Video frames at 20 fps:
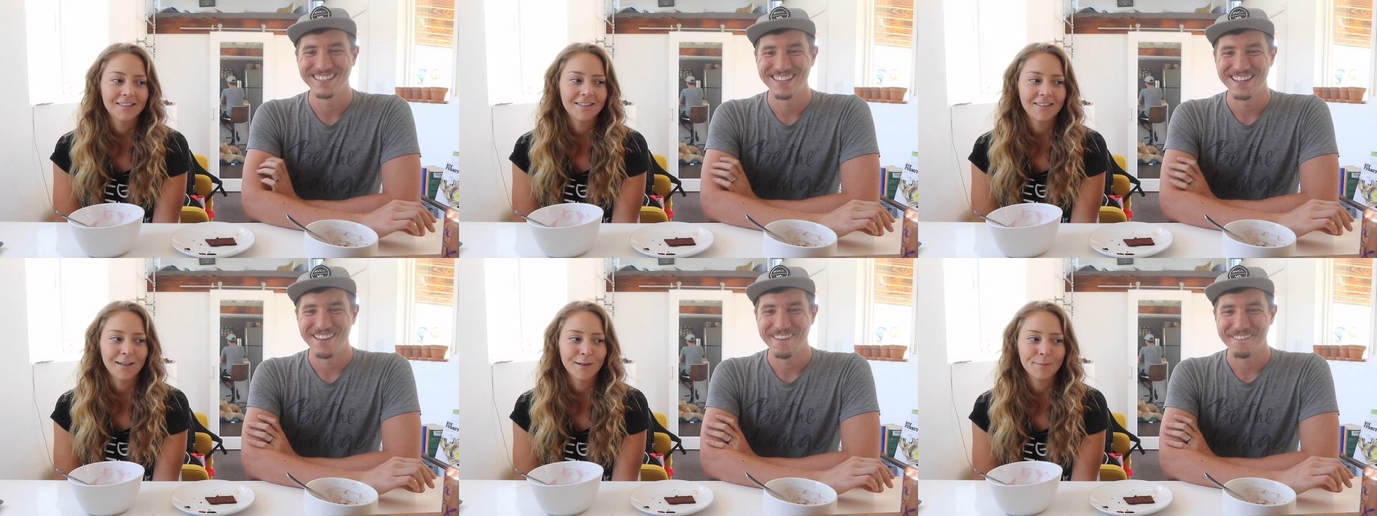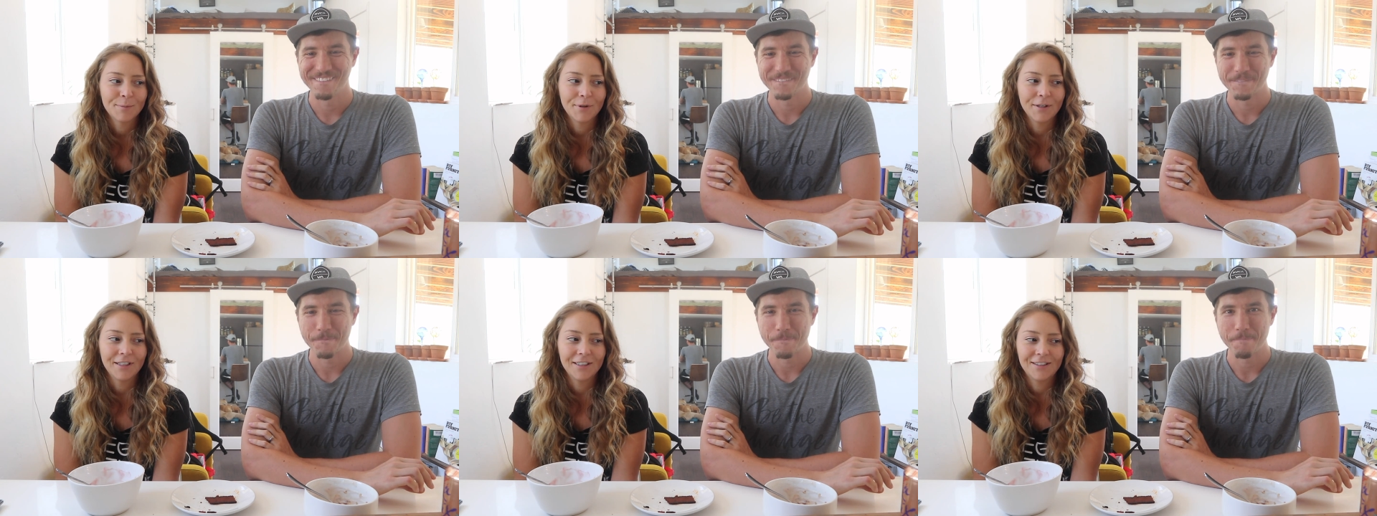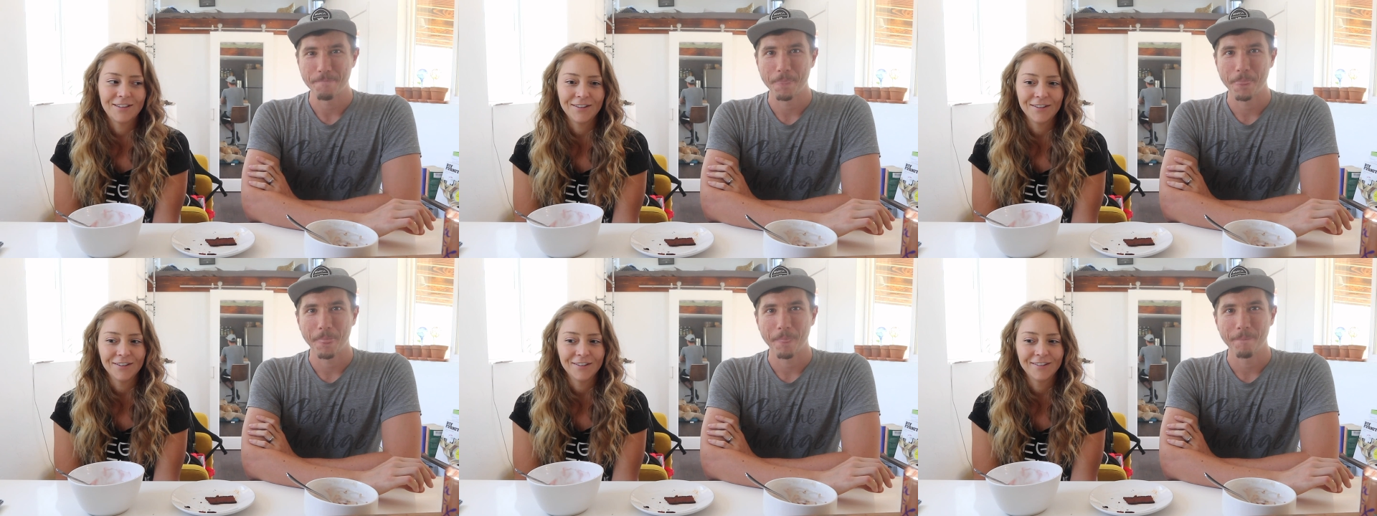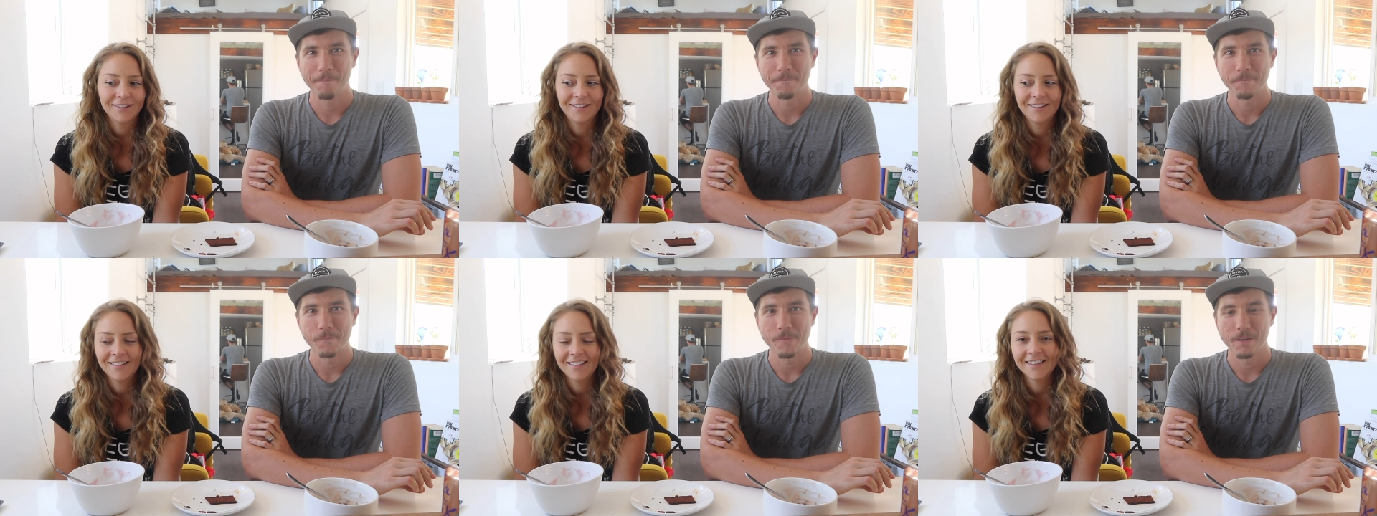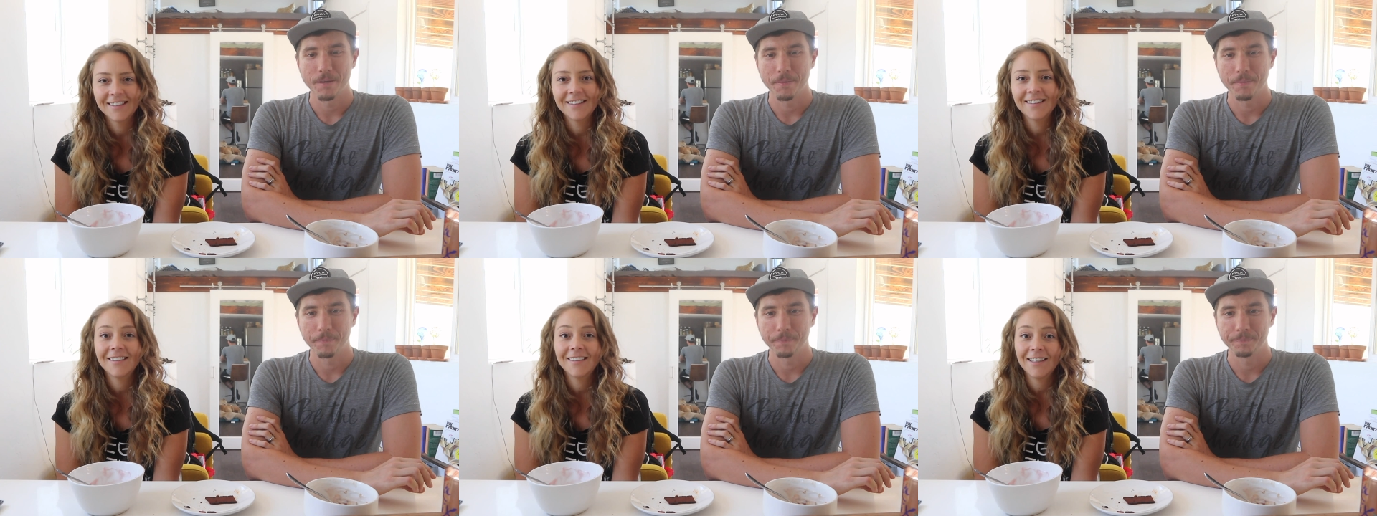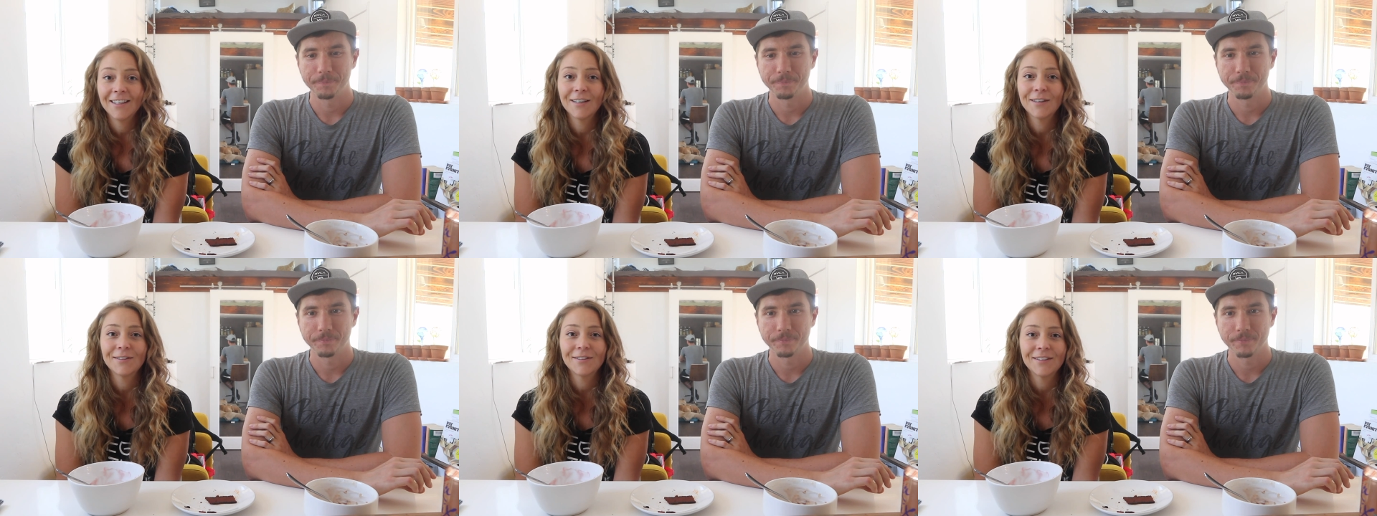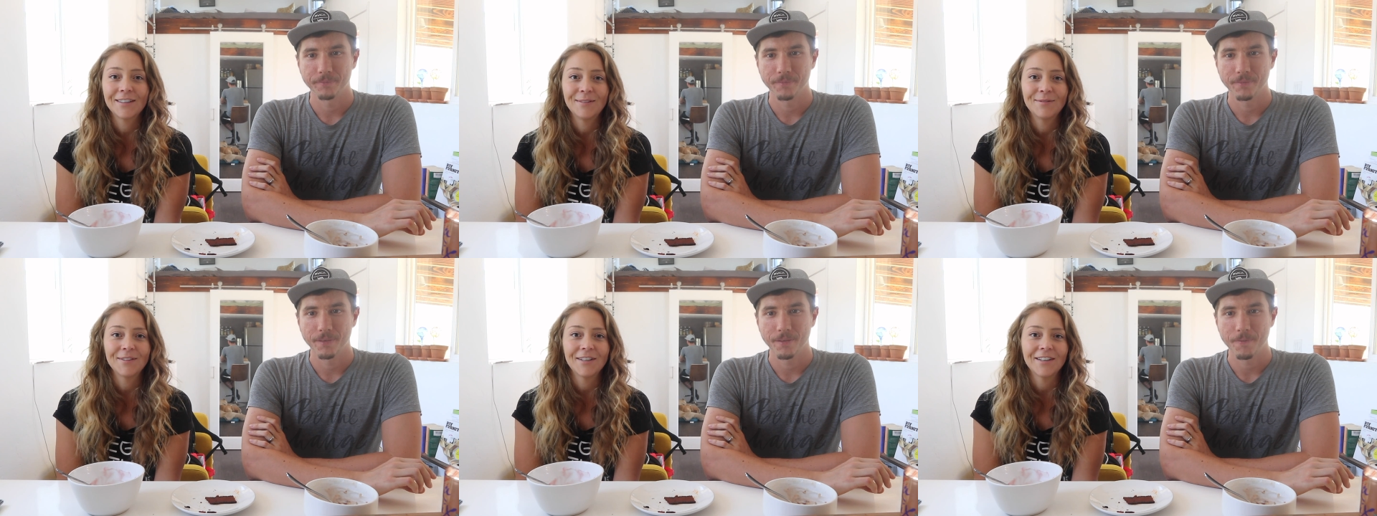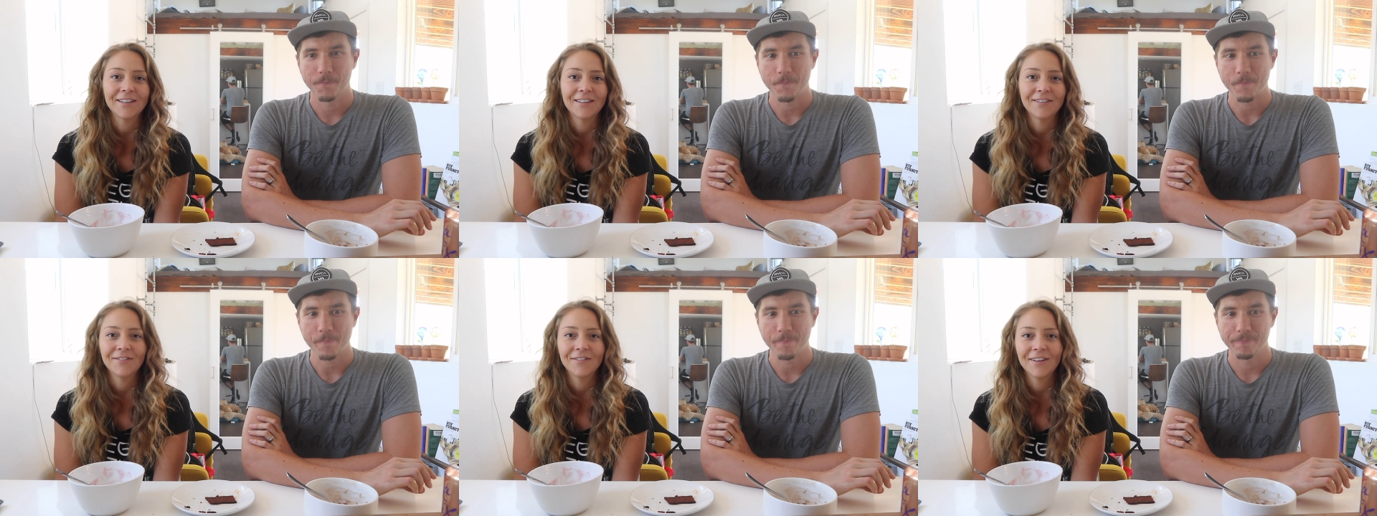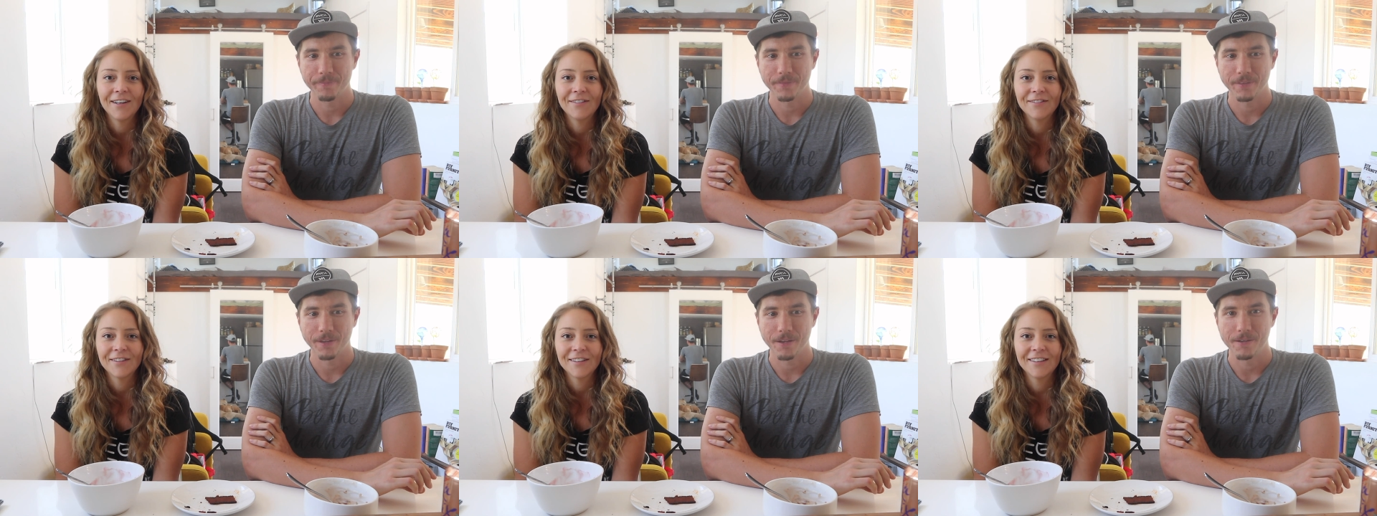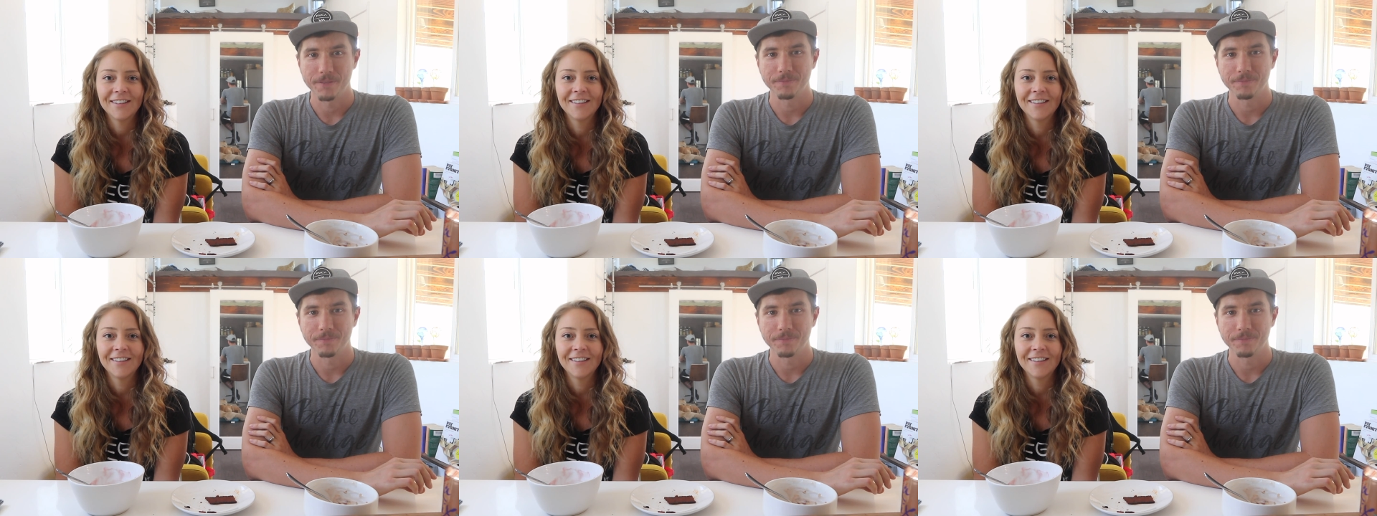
Speaker 1: stop pretty soon because Derek will keep talking forever.